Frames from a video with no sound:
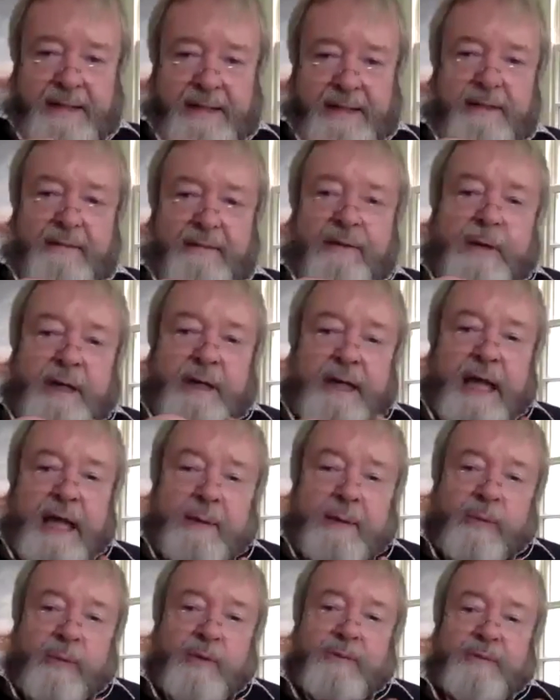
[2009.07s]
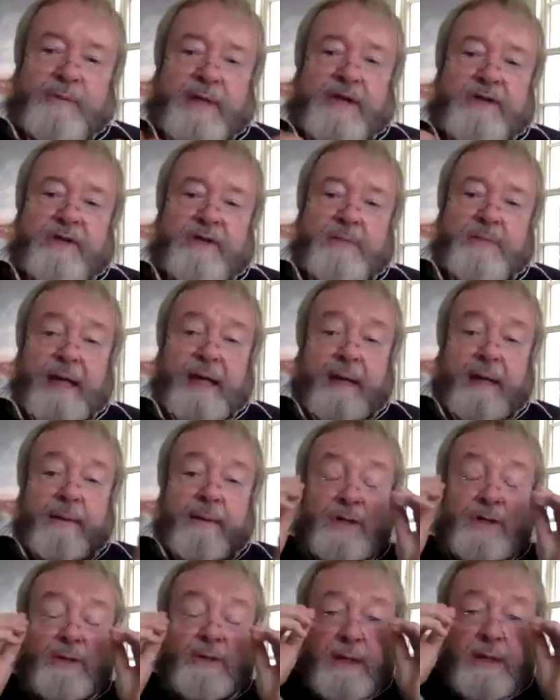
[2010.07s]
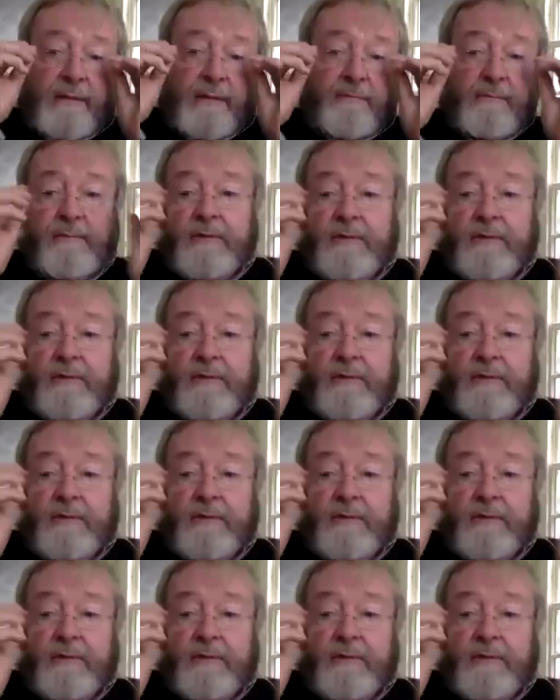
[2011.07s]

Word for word: that enabled me to be able to be